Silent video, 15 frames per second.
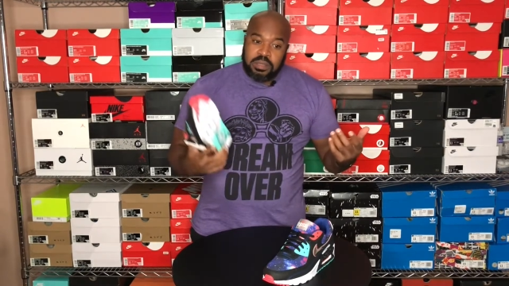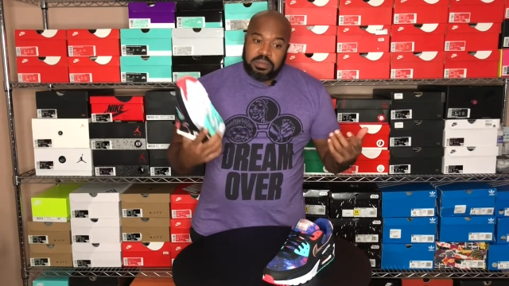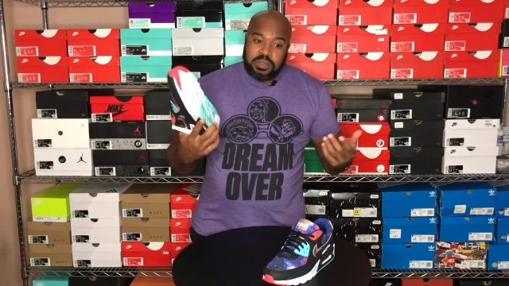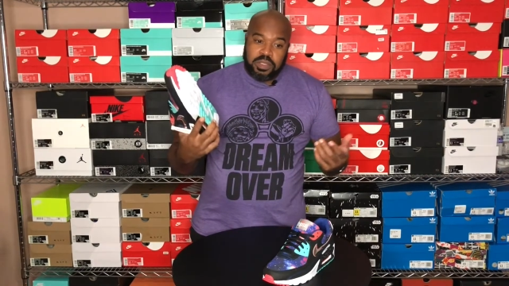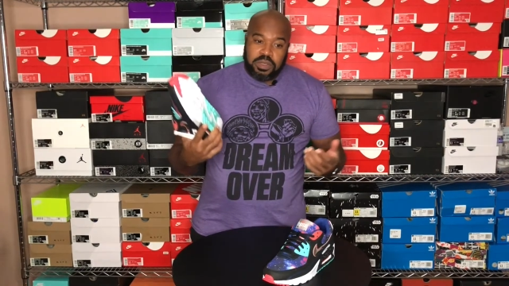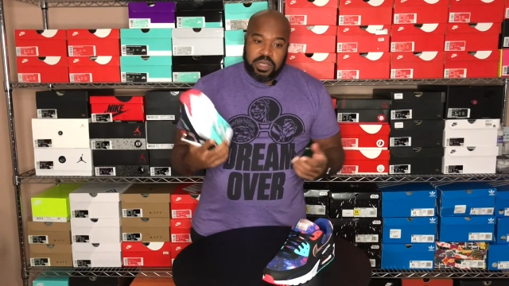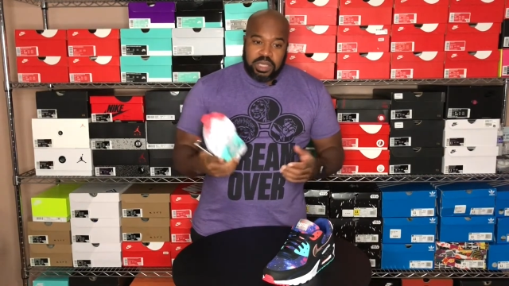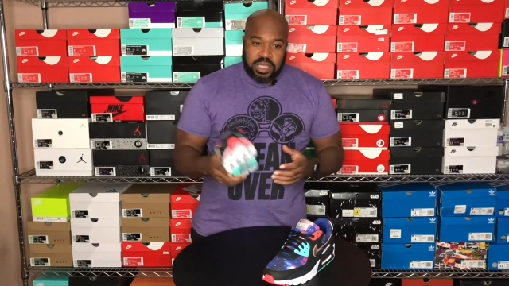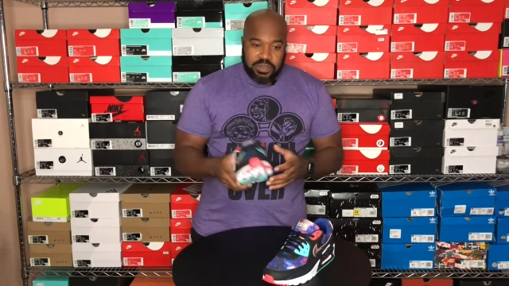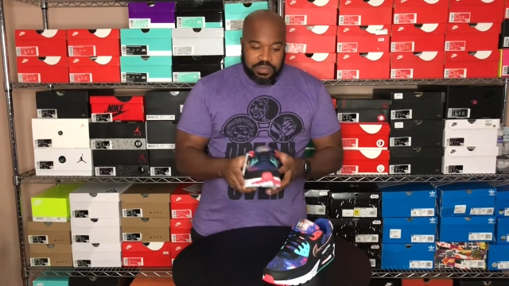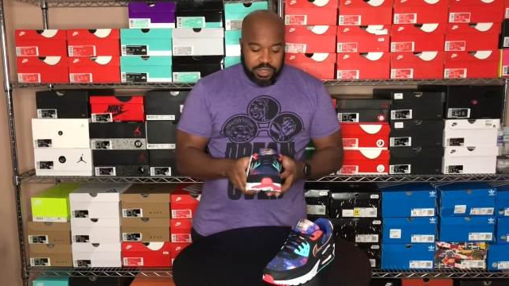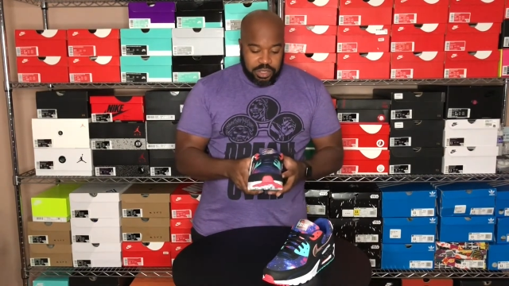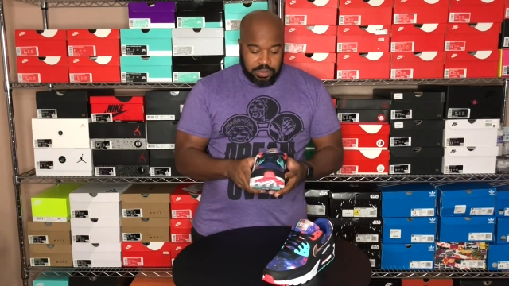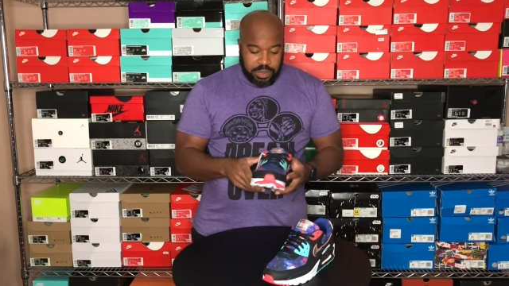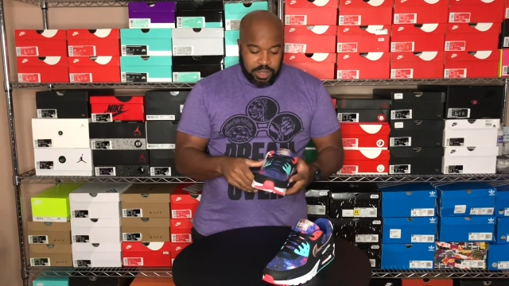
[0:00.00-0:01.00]
I'll go ahead and give you
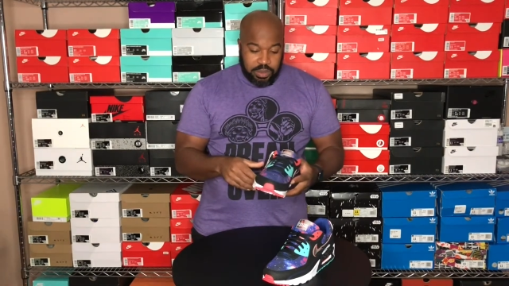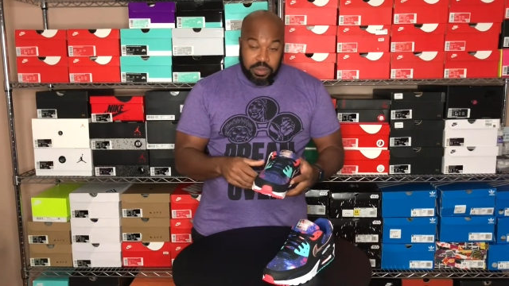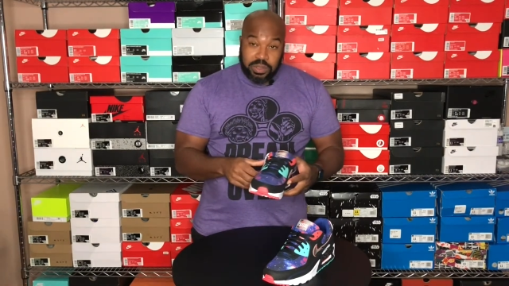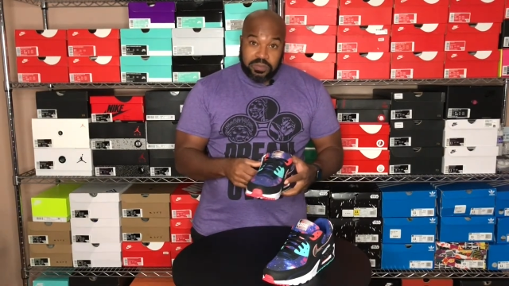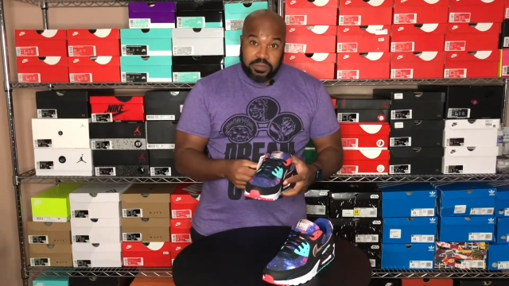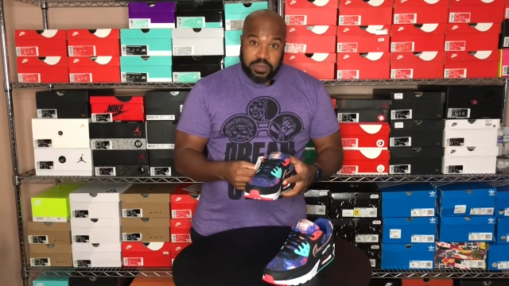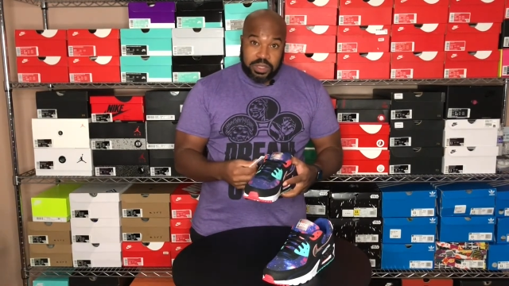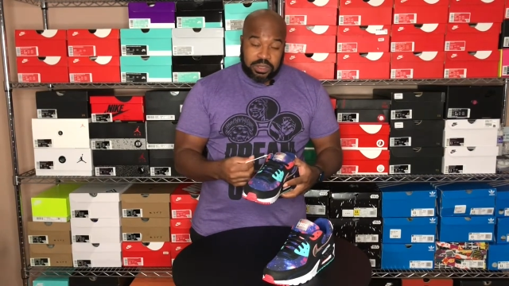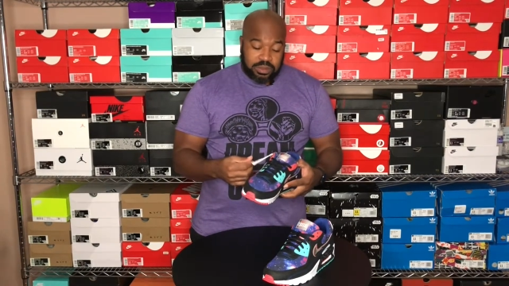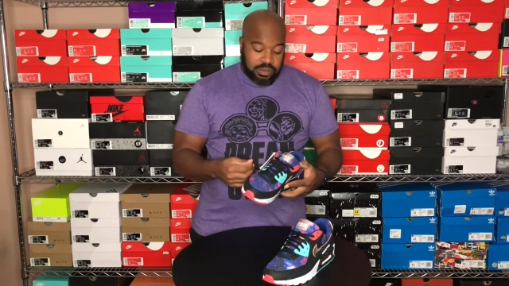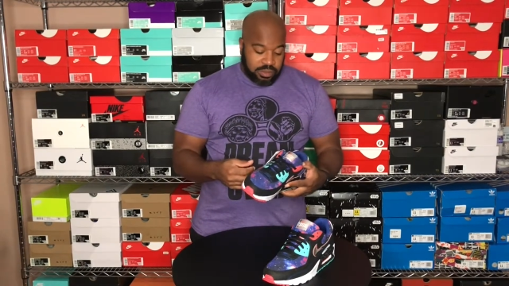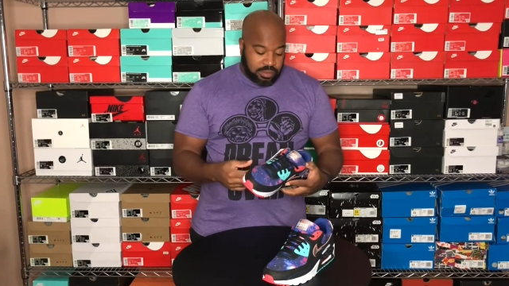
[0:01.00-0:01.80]
a quick on the feet,